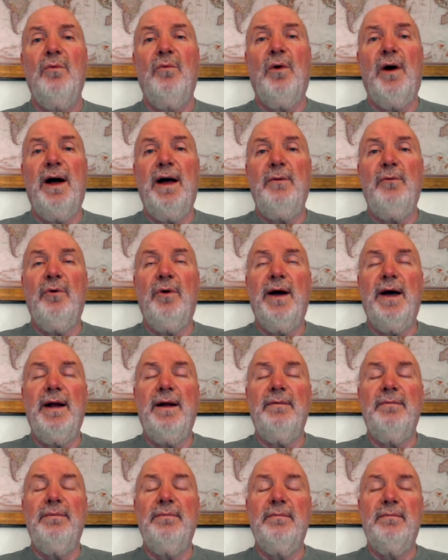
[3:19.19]
why we're at
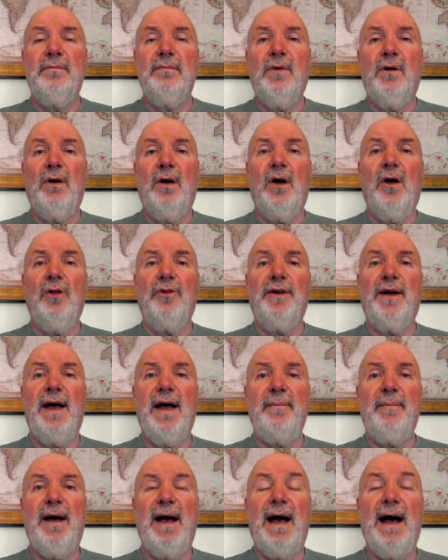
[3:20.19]
an
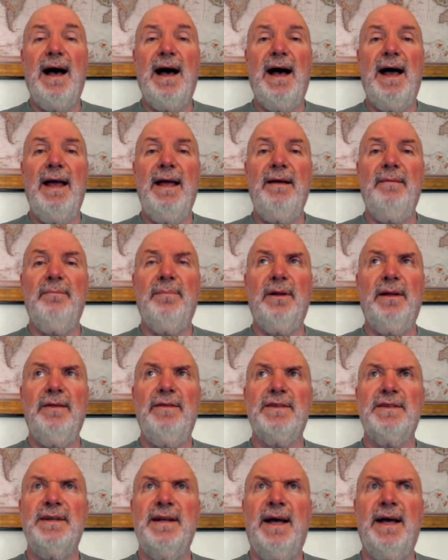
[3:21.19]
all-time high, and
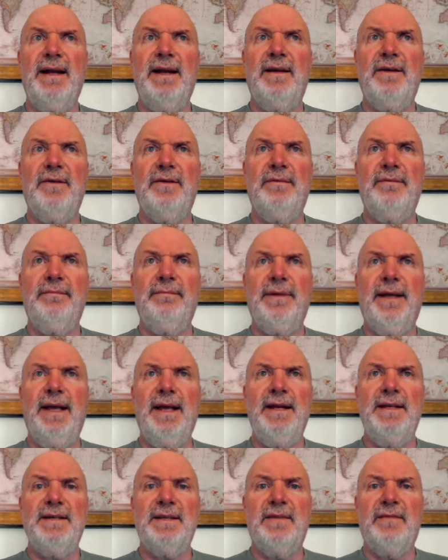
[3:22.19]
believe it's
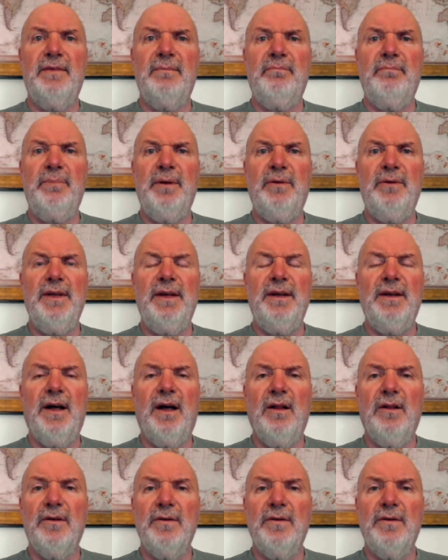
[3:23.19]
$987 billion